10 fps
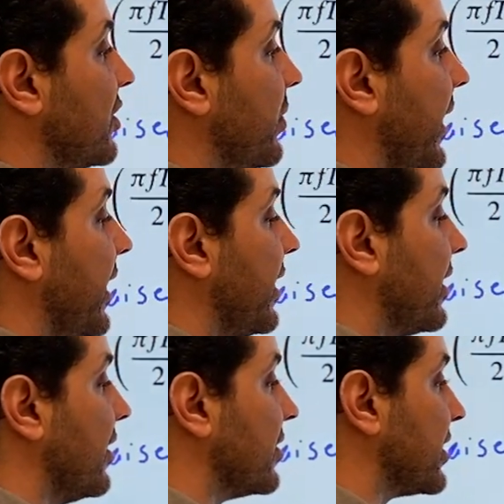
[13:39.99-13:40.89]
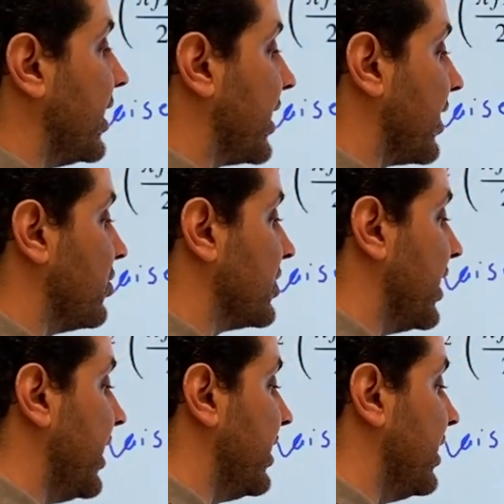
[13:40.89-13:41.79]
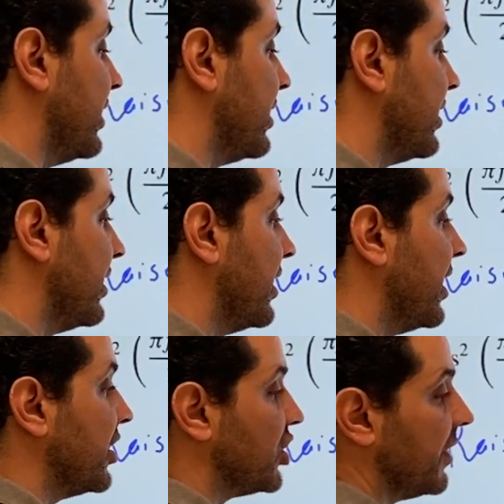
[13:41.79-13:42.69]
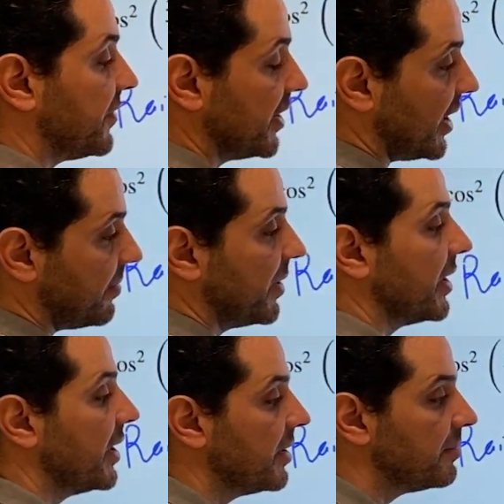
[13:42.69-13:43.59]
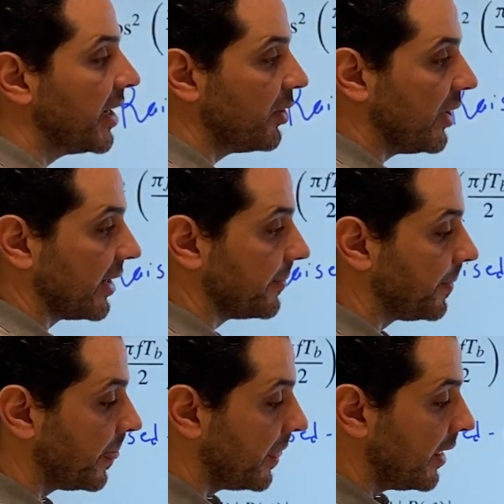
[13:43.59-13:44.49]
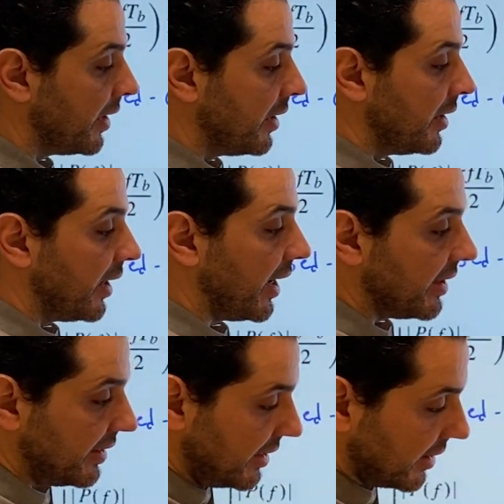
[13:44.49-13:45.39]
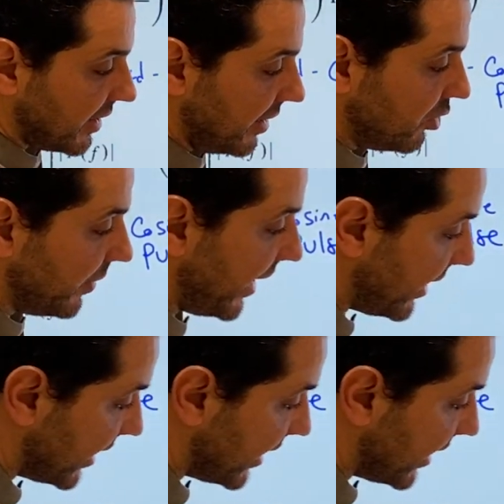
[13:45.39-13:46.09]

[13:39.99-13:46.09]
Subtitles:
domain, it looks like a cosine shifted up by 1. And in the time domain,